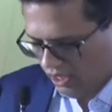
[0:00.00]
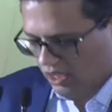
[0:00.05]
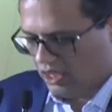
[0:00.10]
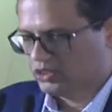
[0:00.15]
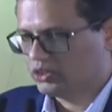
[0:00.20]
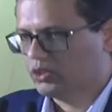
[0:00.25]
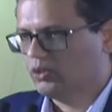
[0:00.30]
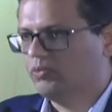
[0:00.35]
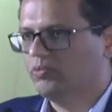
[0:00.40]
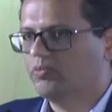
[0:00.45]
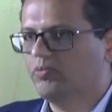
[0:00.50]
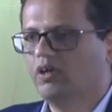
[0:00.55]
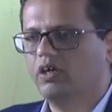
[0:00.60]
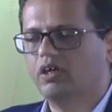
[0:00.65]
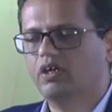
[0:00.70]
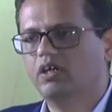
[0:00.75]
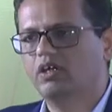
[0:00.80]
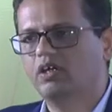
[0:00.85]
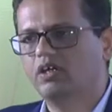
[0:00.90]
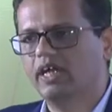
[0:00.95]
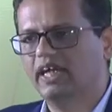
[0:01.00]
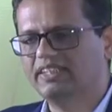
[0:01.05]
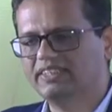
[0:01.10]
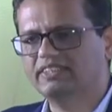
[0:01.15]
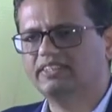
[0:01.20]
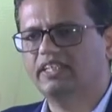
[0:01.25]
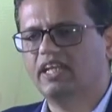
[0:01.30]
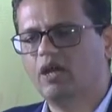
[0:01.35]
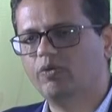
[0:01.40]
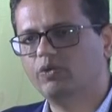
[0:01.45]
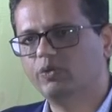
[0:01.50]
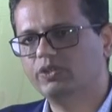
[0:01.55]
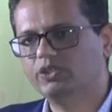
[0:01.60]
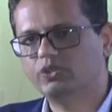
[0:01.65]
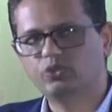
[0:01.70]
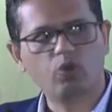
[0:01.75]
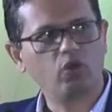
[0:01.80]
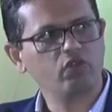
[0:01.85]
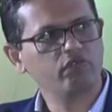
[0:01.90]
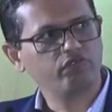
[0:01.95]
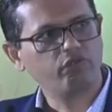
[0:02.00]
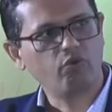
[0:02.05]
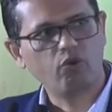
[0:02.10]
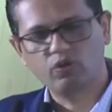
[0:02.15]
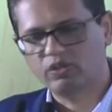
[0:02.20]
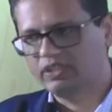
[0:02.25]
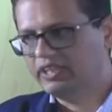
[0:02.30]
So uh, as I said, how do we solve for